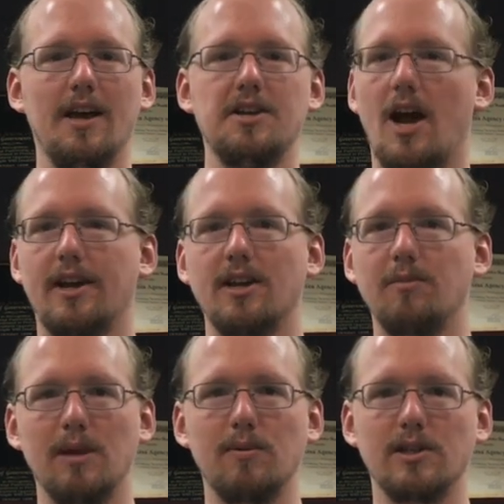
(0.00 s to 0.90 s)
talking to
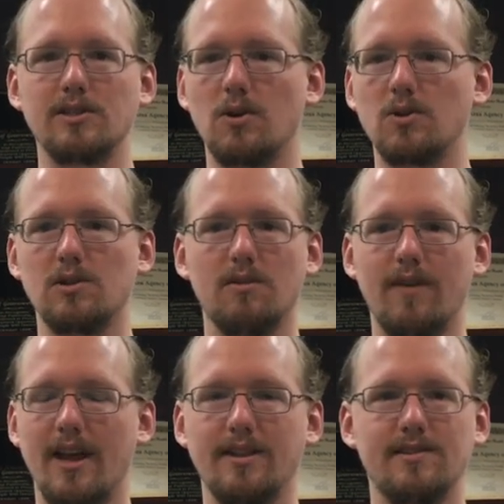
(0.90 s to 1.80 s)
people at social
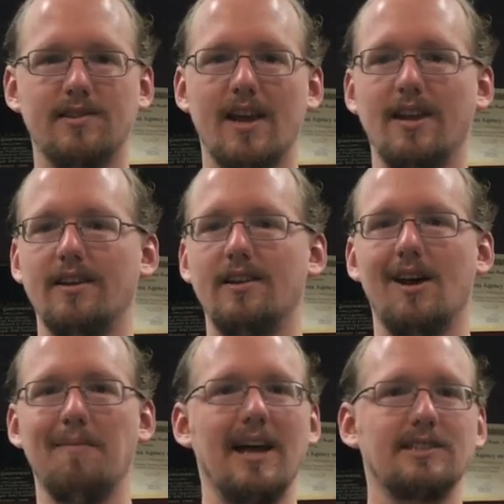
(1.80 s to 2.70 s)
events and
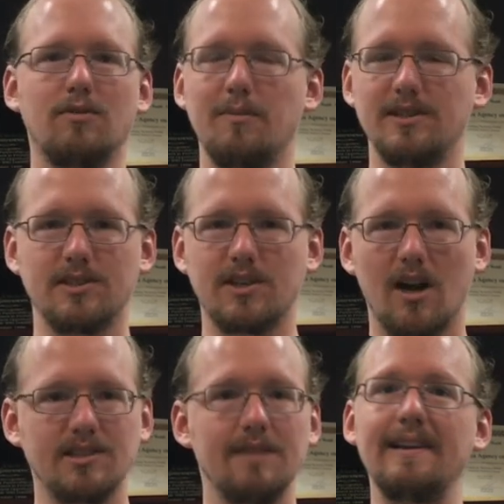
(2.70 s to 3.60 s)
asking for business
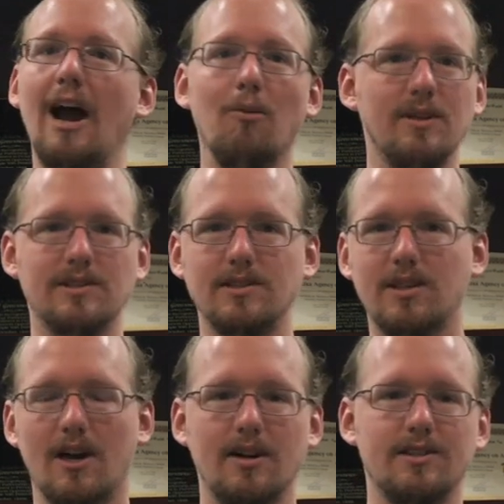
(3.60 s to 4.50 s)
cards, giving out business
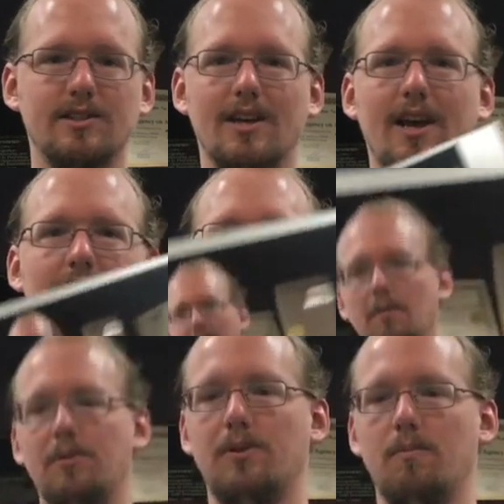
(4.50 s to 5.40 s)
cards, being
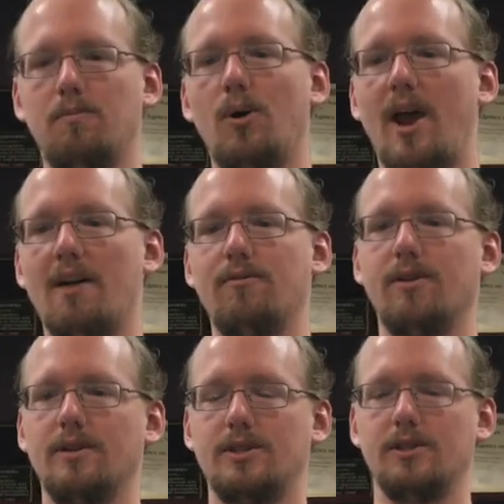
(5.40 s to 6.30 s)
able to put
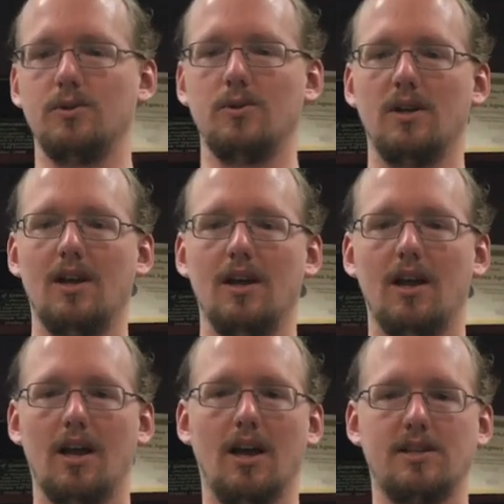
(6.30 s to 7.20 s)
effort to
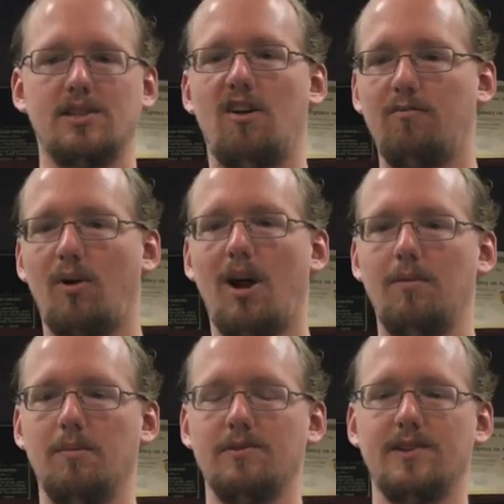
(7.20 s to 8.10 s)
solve
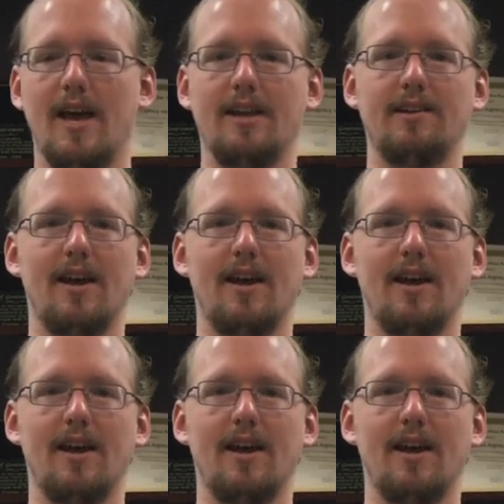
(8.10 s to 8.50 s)
problems that